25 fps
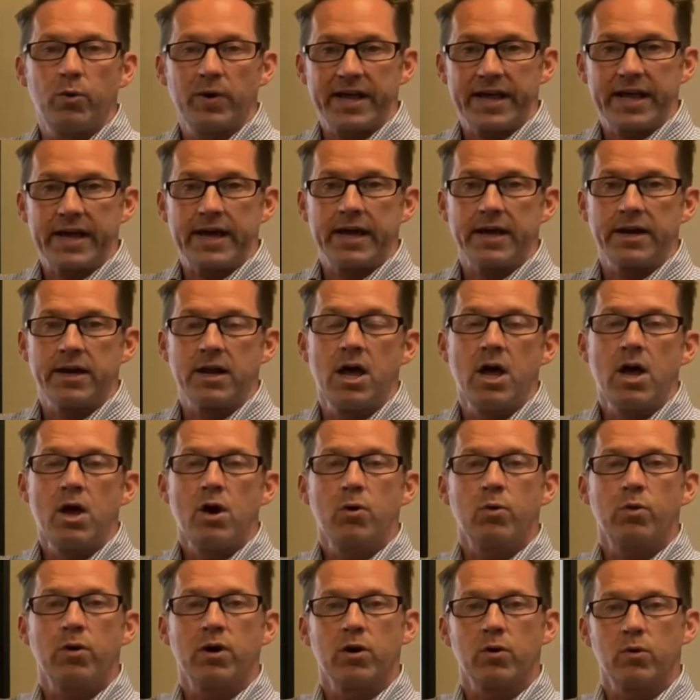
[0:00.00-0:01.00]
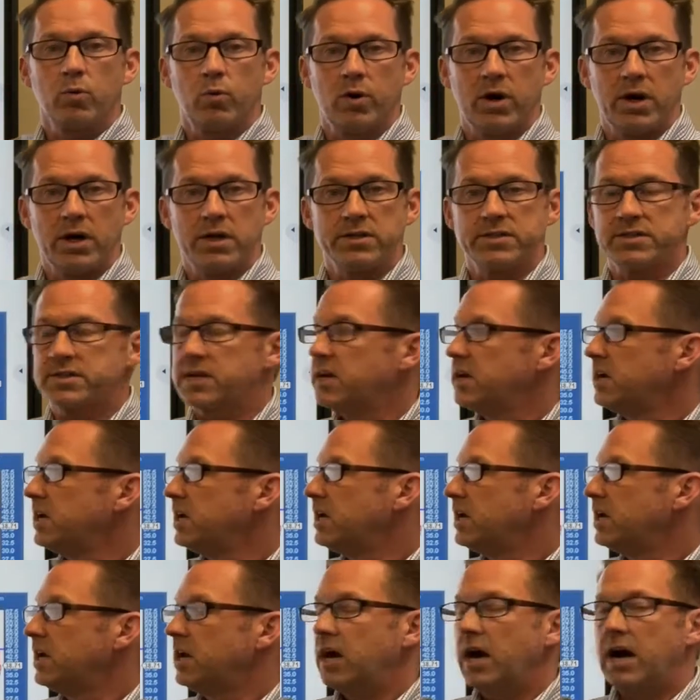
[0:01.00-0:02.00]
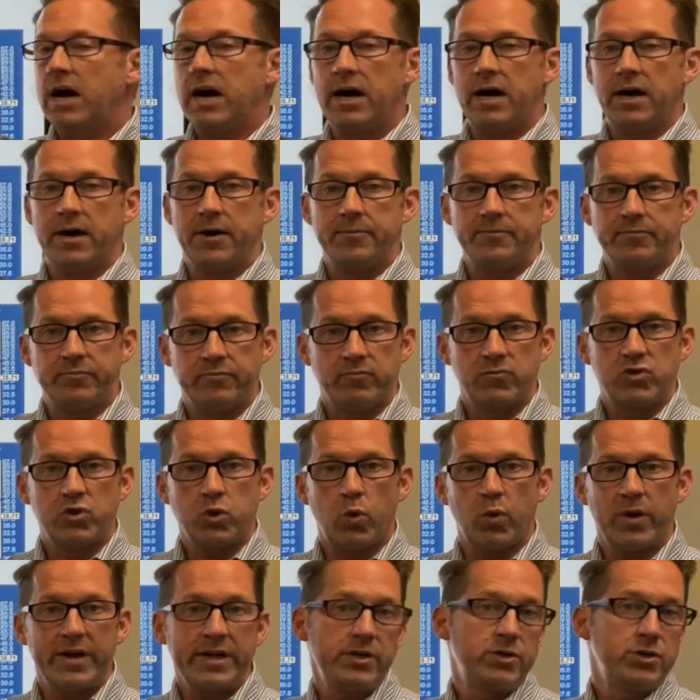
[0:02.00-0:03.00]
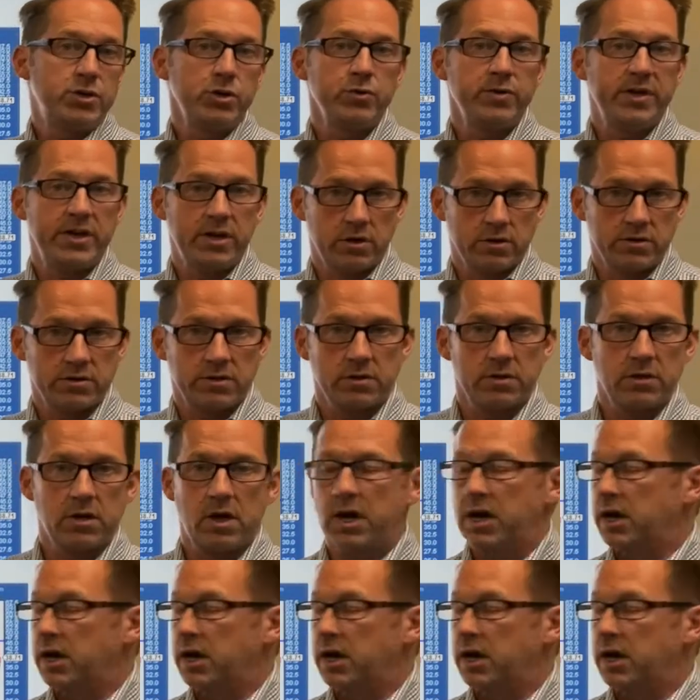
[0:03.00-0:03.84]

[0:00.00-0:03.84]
again where it was 22 years